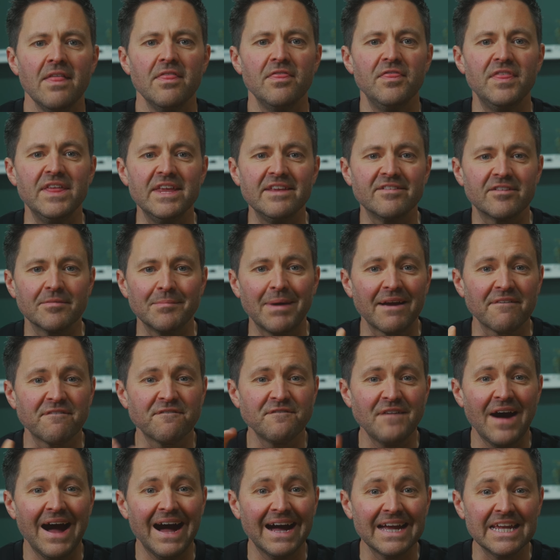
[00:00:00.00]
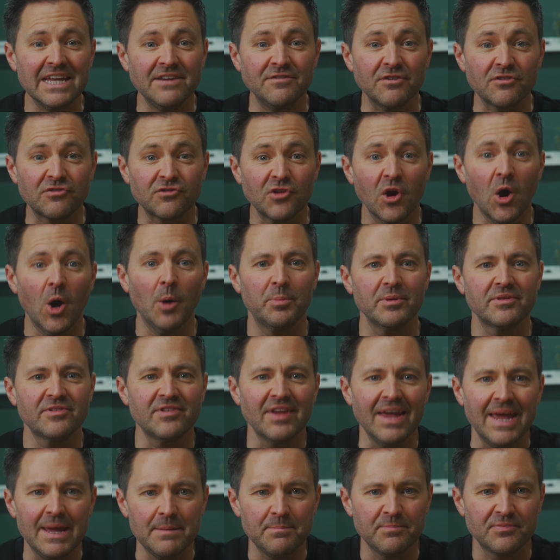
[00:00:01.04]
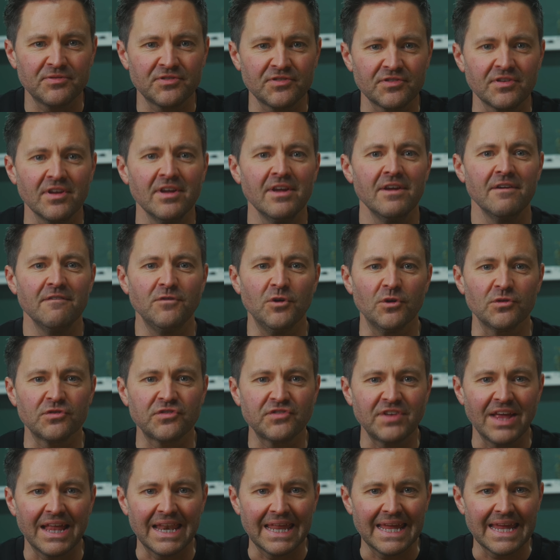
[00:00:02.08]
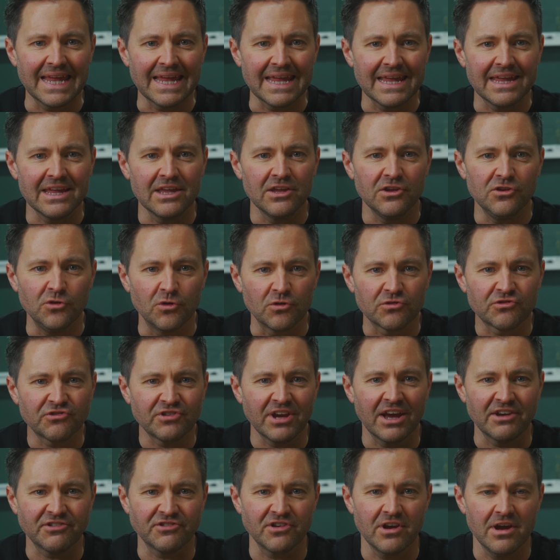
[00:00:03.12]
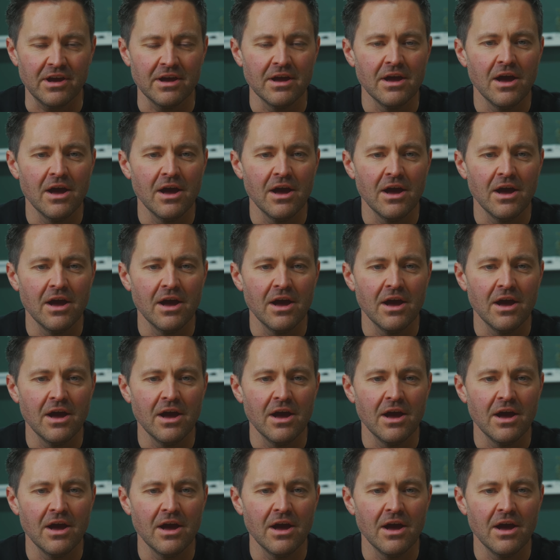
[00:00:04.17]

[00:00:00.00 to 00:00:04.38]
these are my 5 top tips for selling your Cheshire